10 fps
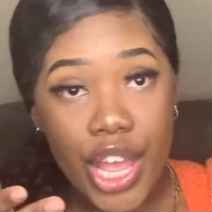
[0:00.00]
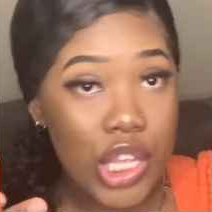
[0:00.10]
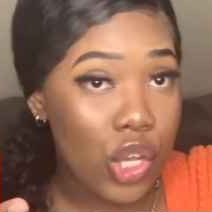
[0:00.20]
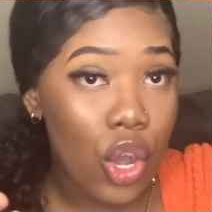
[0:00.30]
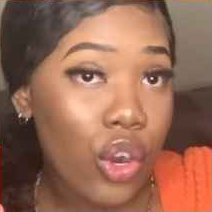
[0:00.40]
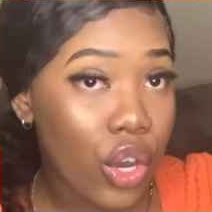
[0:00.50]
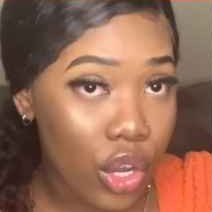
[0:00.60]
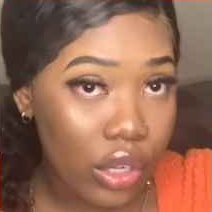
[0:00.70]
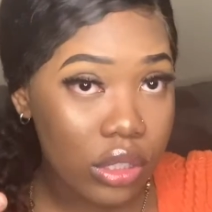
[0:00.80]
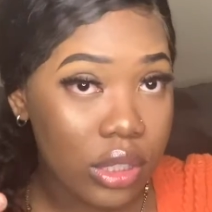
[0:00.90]
is all
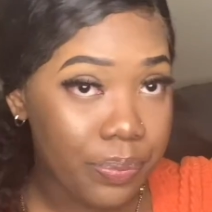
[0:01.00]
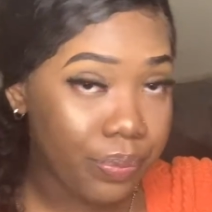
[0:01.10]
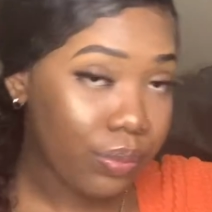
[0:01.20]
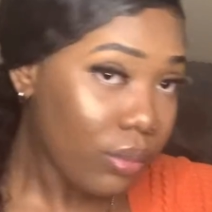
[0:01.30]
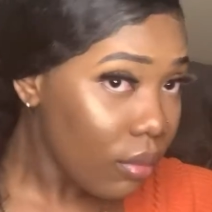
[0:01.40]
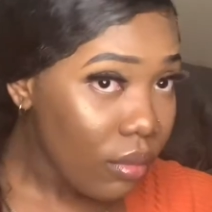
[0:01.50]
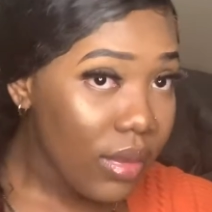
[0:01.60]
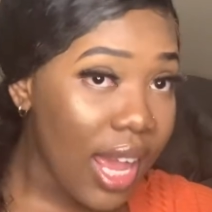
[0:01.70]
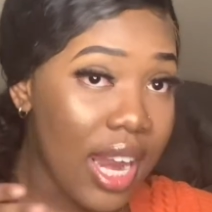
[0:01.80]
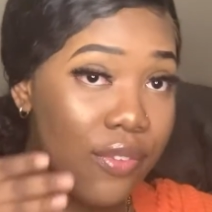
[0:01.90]
girls.
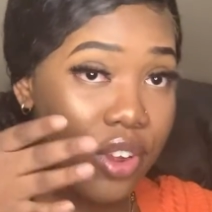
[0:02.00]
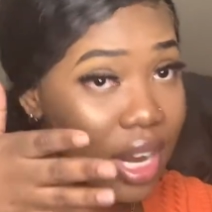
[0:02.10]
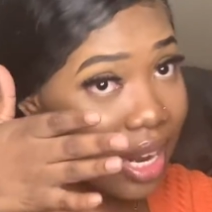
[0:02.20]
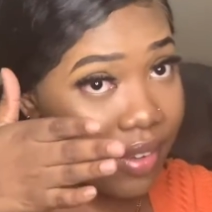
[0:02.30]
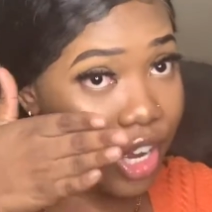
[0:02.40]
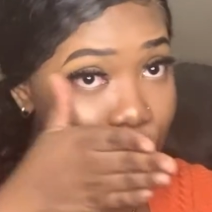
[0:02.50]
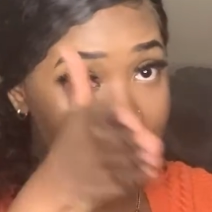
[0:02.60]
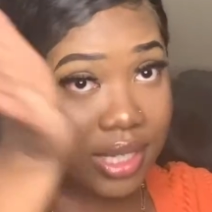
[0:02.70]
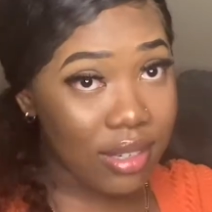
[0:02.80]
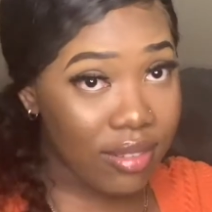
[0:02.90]
And if you're in the elevator, you
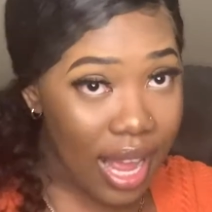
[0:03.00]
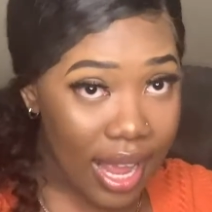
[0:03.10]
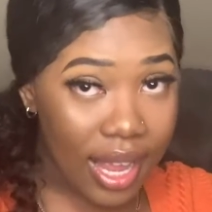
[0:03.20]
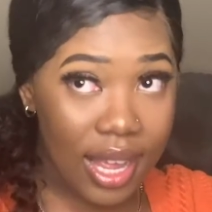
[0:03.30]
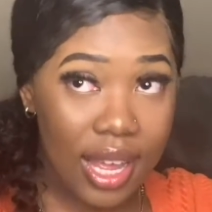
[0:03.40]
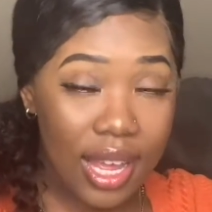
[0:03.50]
bust a right